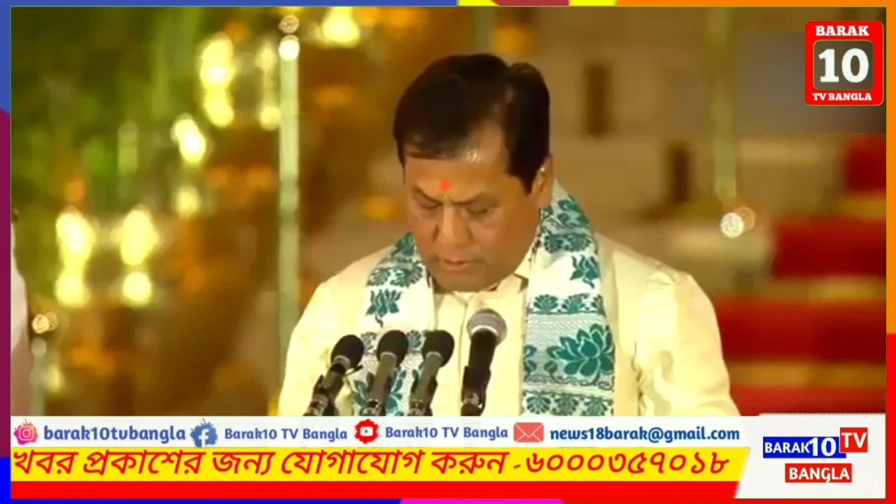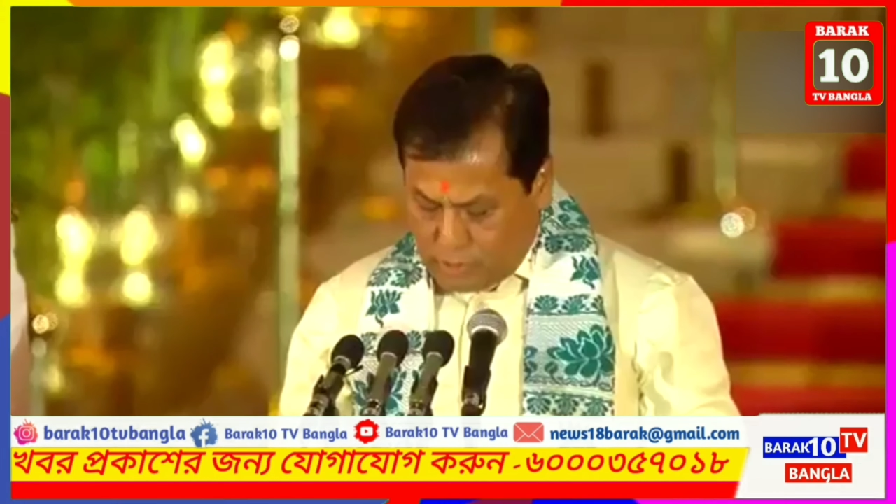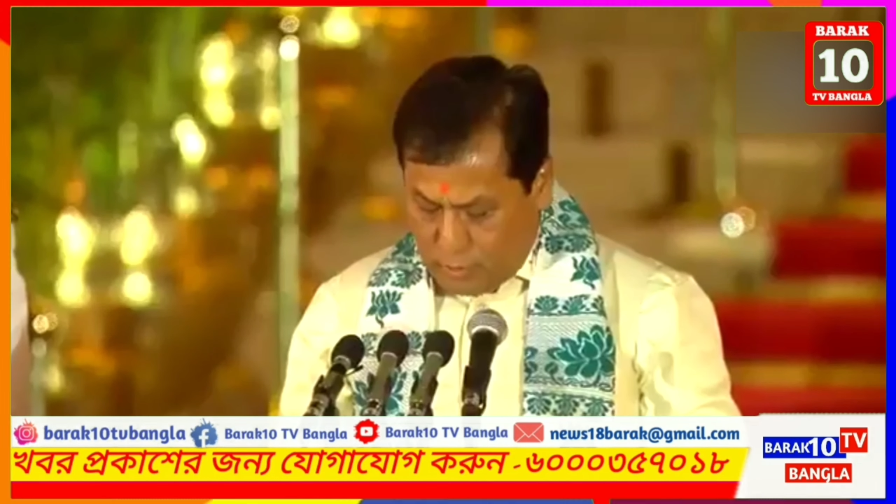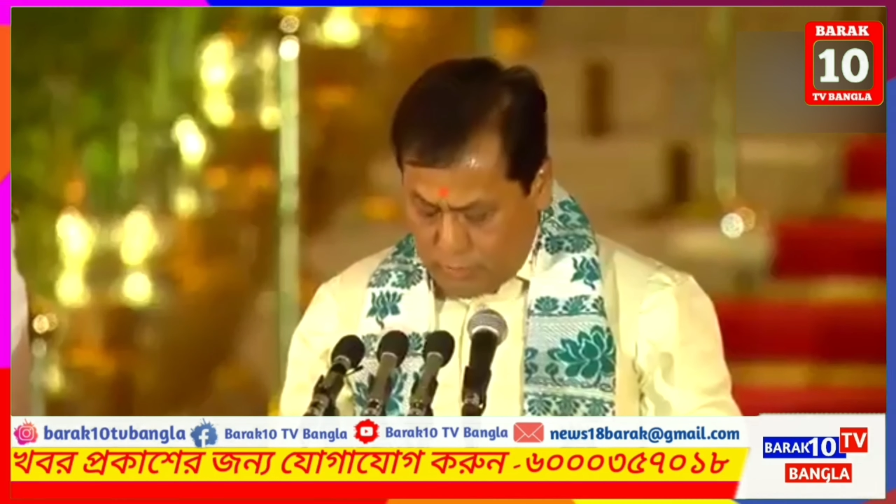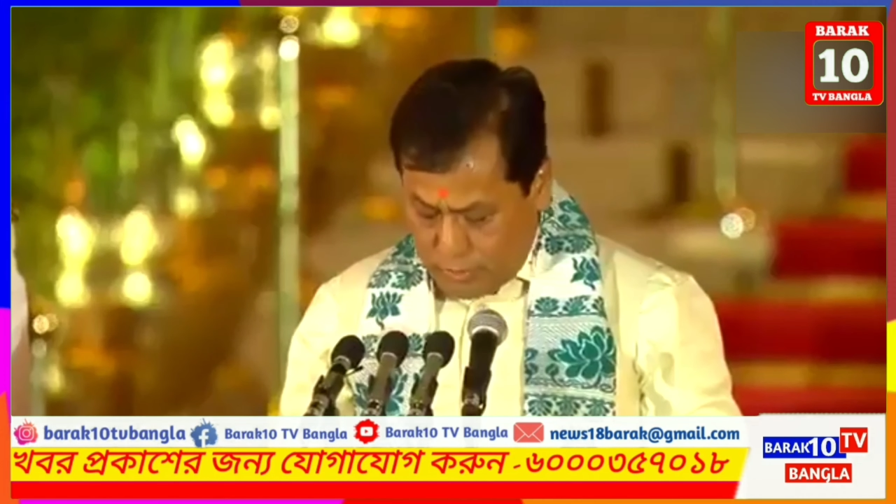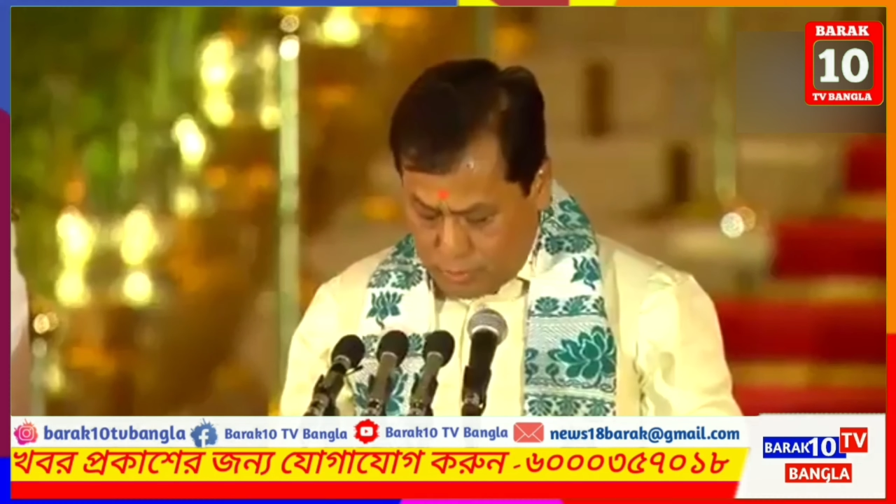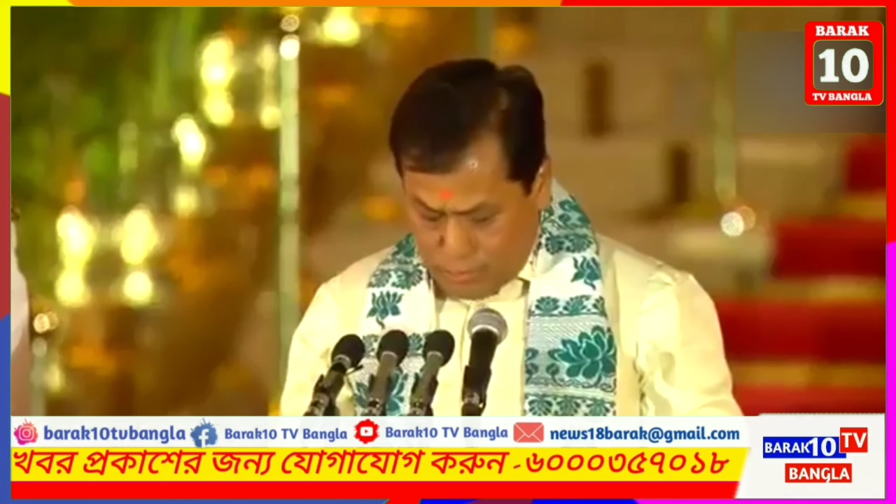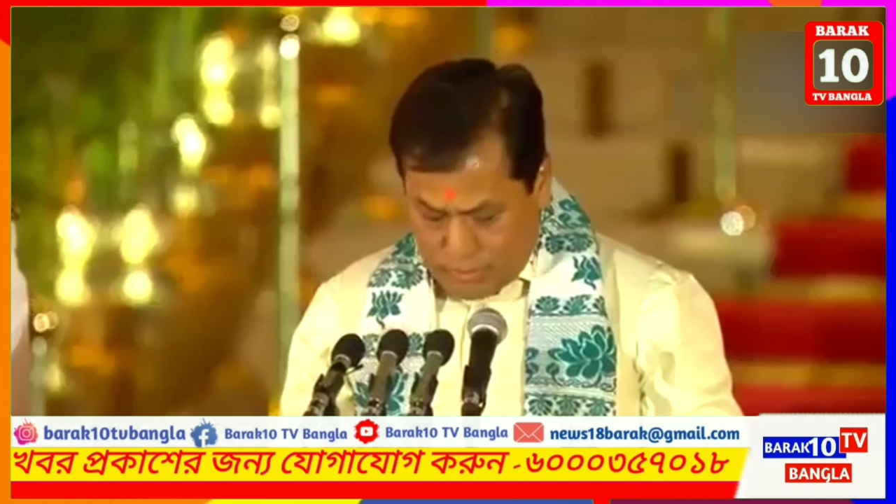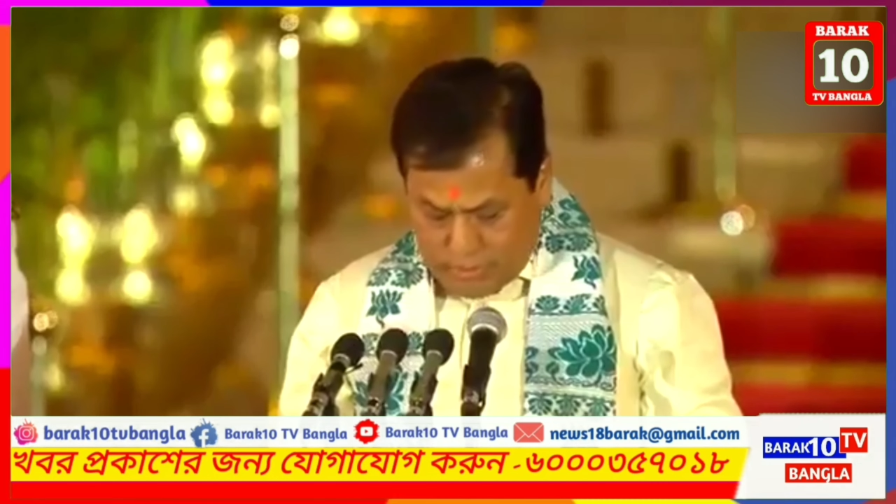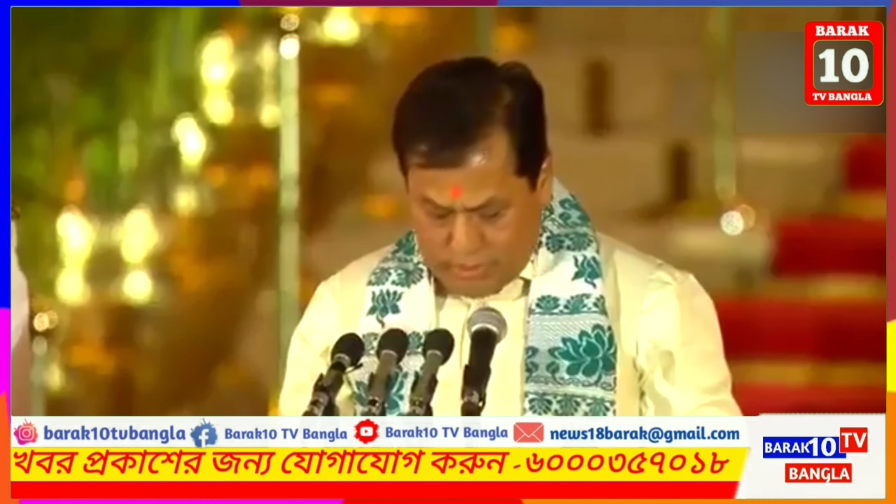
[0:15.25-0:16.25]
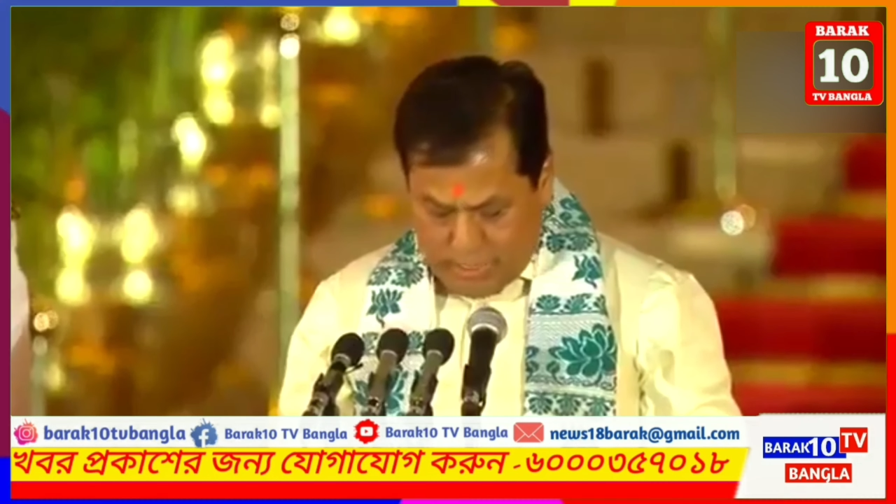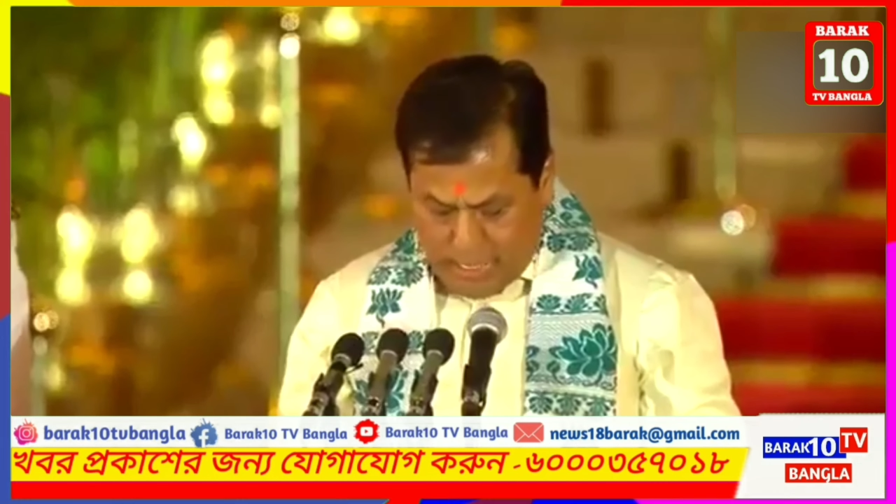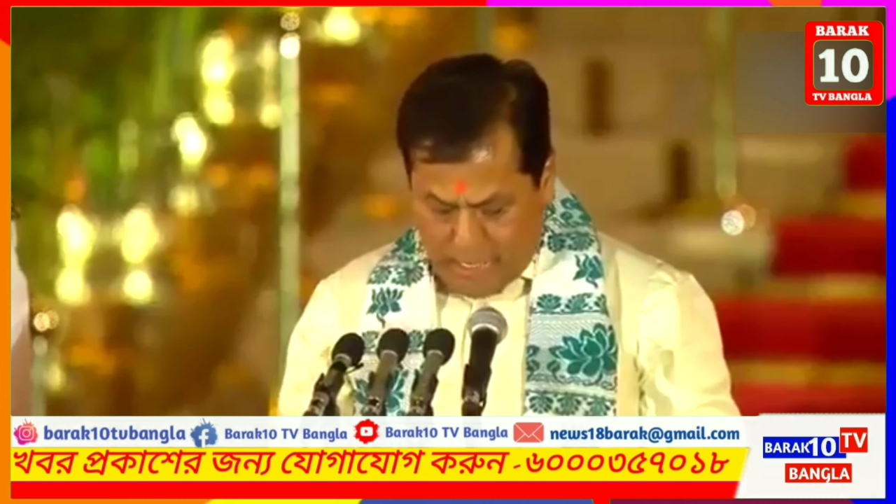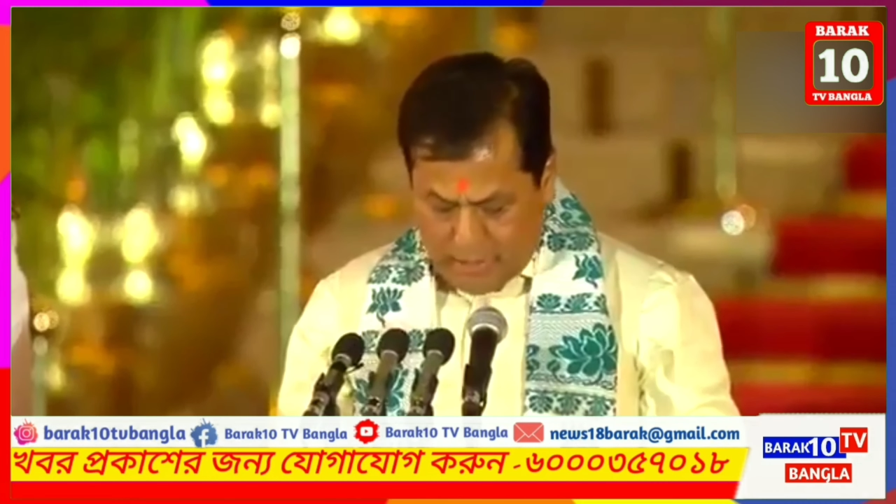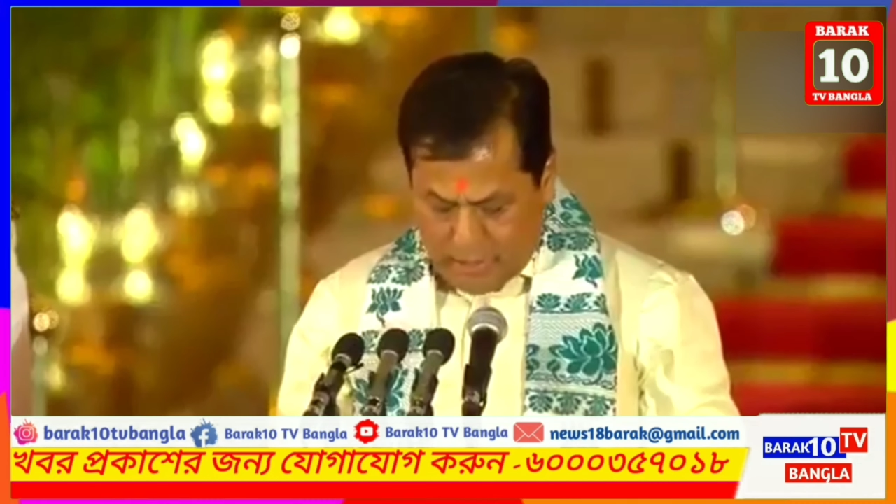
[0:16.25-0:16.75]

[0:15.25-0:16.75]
sovereignty and